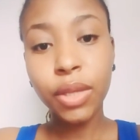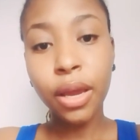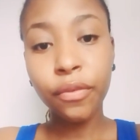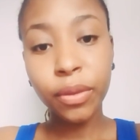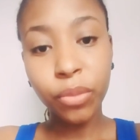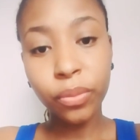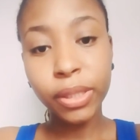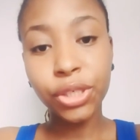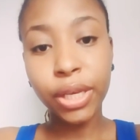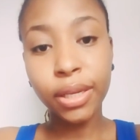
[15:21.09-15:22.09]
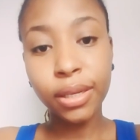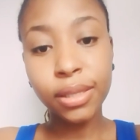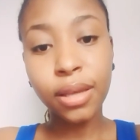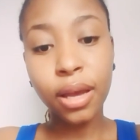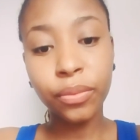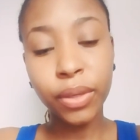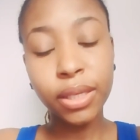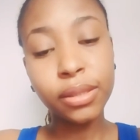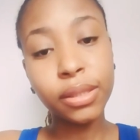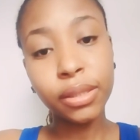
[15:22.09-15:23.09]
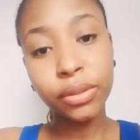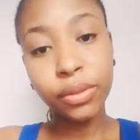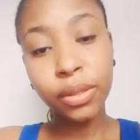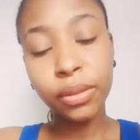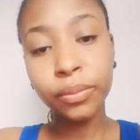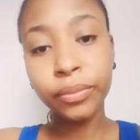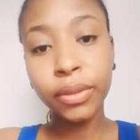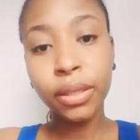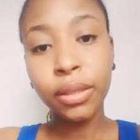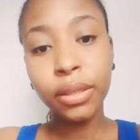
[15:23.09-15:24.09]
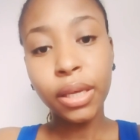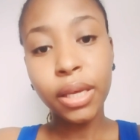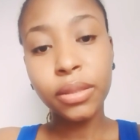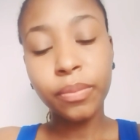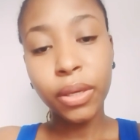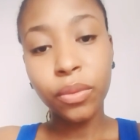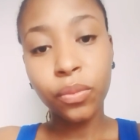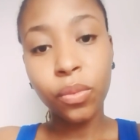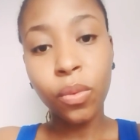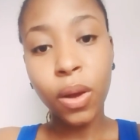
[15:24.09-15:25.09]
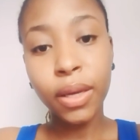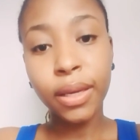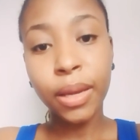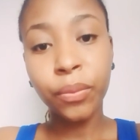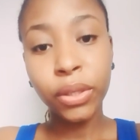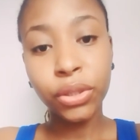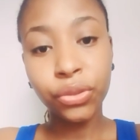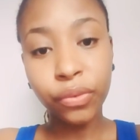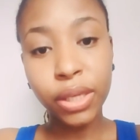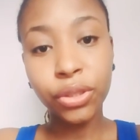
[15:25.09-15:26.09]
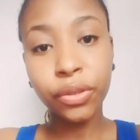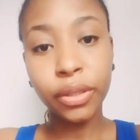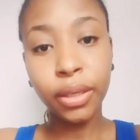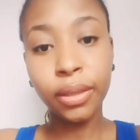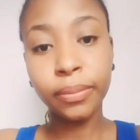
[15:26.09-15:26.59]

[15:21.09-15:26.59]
every moment Jaden has had with his sister, has been one that we treasured.